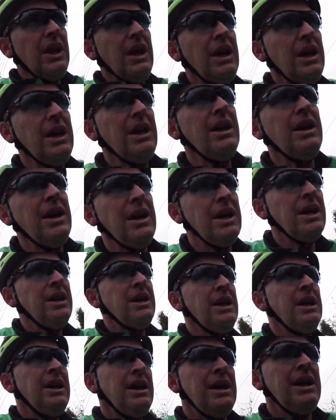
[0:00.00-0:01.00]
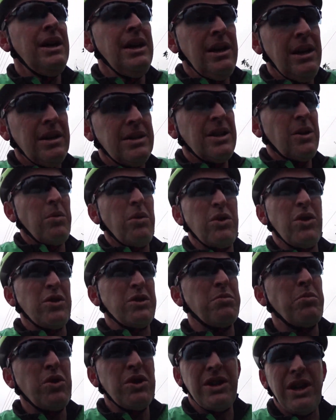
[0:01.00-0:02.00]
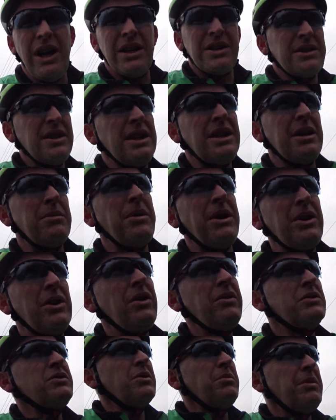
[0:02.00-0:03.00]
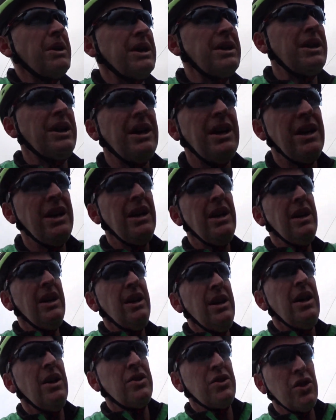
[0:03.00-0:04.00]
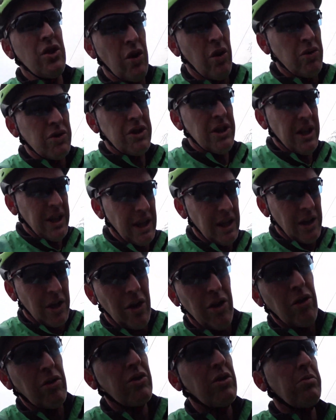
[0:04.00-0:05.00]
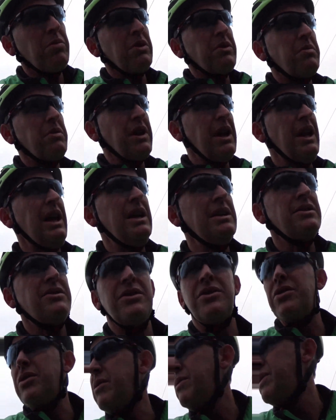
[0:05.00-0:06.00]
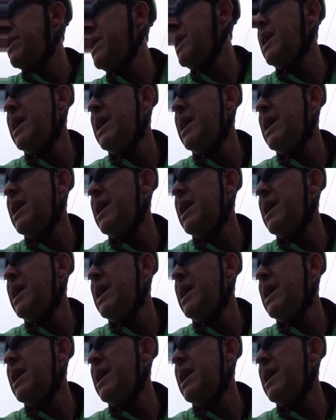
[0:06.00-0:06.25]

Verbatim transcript: Yeah, uh, tell what those mudguards to get my nerves don't mind. It's constantly getting clogged up with clats and stuff.